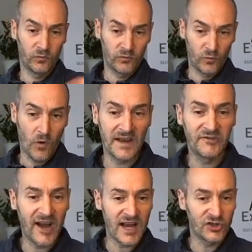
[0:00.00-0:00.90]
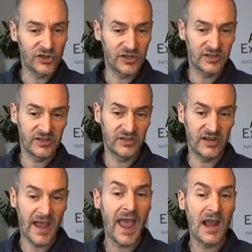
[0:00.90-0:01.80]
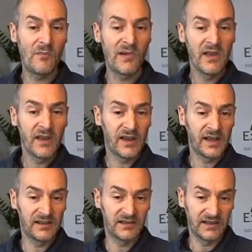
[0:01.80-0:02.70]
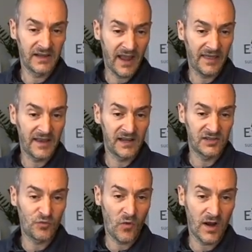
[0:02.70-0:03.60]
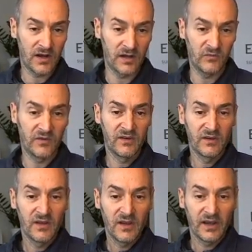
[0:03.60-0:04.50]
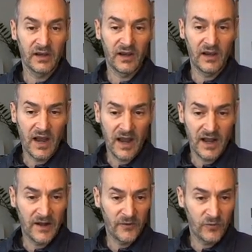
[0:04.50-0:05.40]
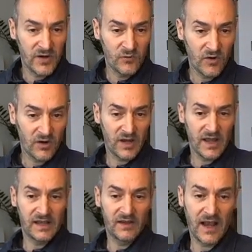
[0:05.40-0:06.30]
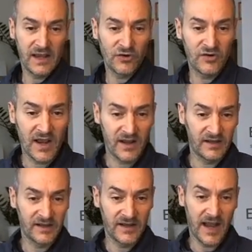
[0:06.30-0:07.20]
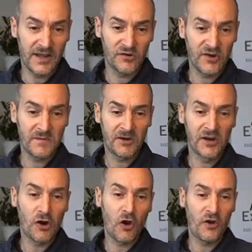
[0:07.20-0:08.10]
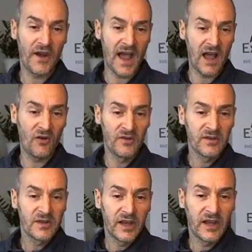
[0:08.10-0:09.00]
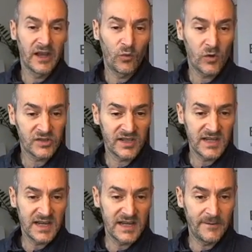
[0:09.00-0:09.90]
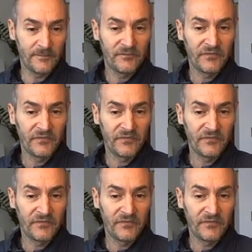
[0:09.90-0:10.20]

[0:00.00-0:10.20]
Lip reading: wide range help, and I think it's welcome. We were I don't recall now what's the